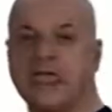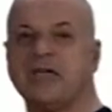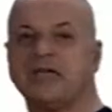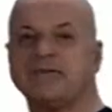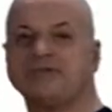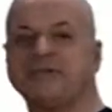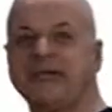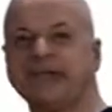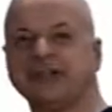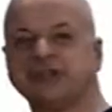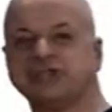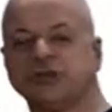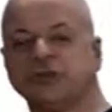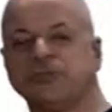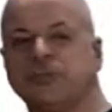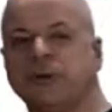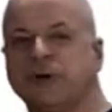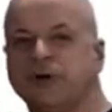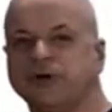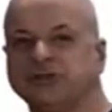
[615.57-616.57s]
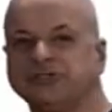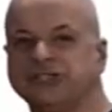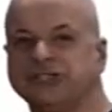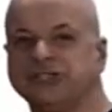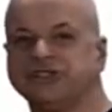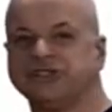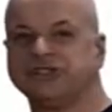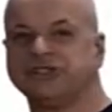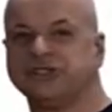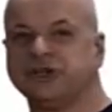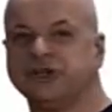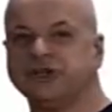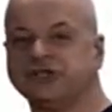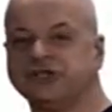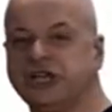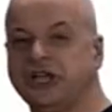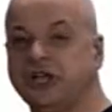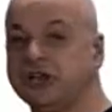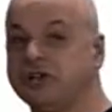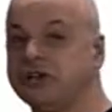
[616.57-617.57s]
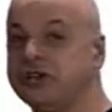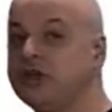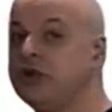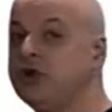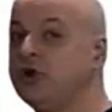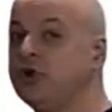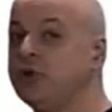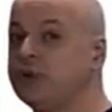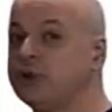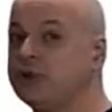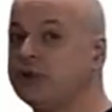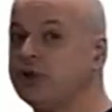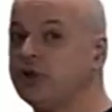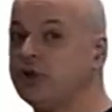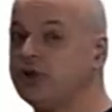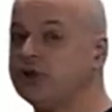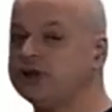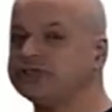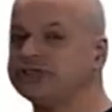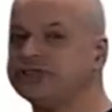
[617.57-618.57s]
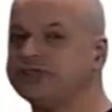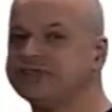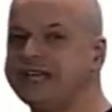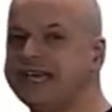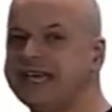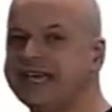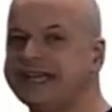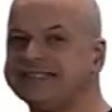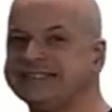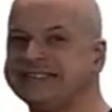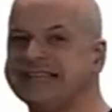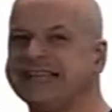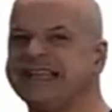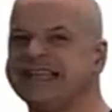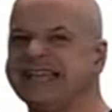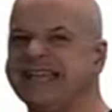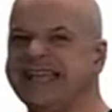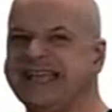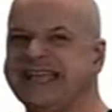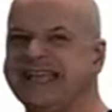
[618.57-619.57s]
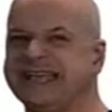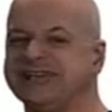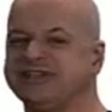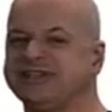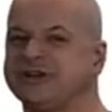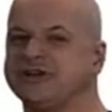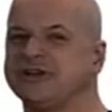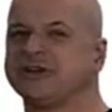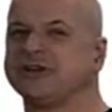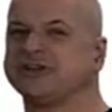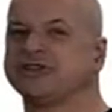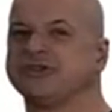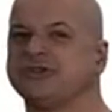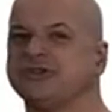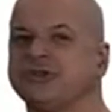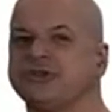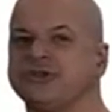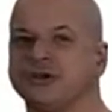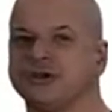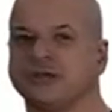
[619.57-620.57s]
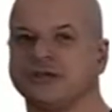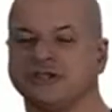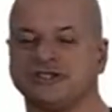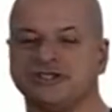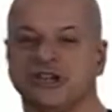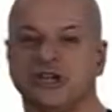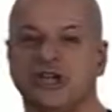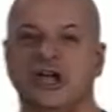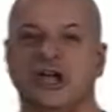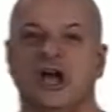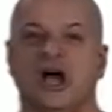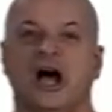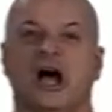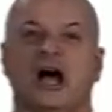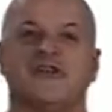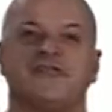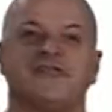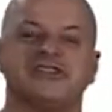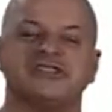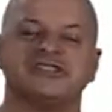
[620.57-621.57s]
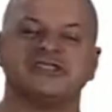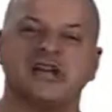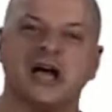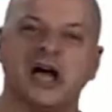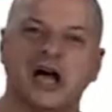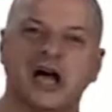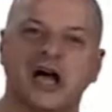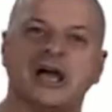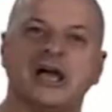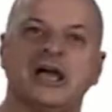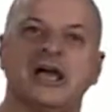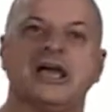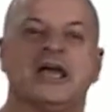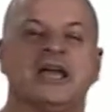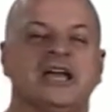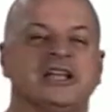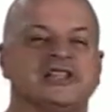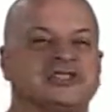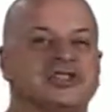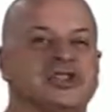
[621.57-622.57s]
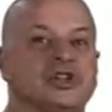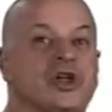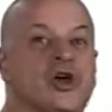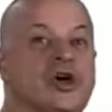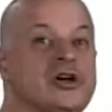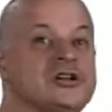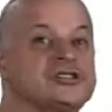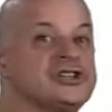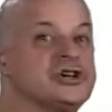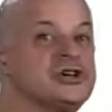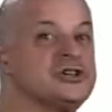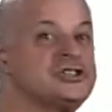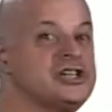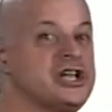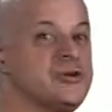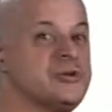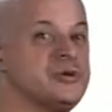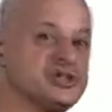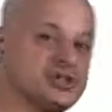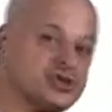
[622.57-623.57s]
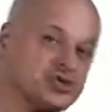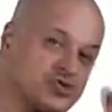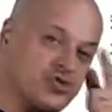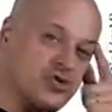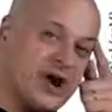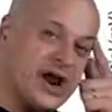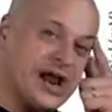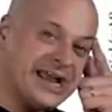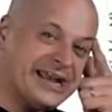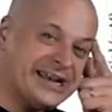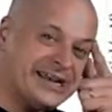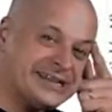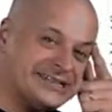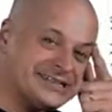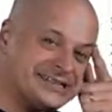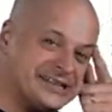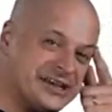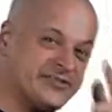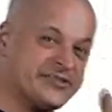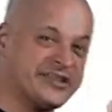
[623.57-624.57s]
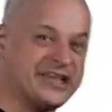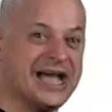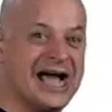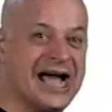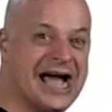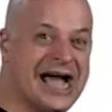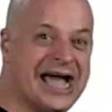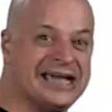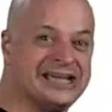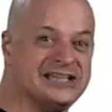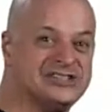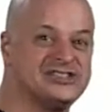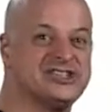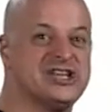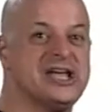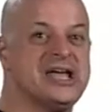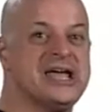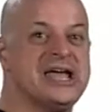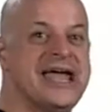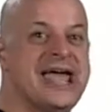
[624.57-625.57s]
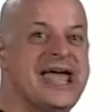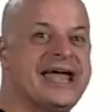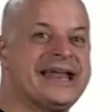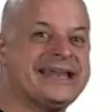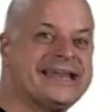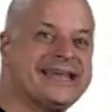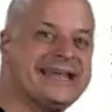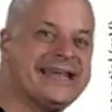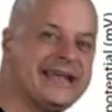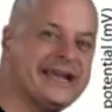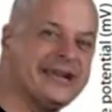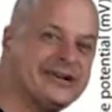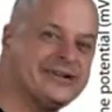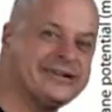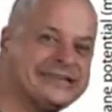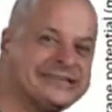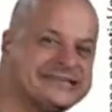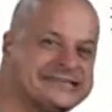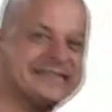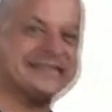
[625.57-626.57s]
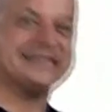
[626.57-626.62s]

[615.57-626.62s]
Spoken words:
Facial palsy is associated with a loss of taste in the anterior 2/3 of the tongue. It's associated with dryness of the eyes. And here is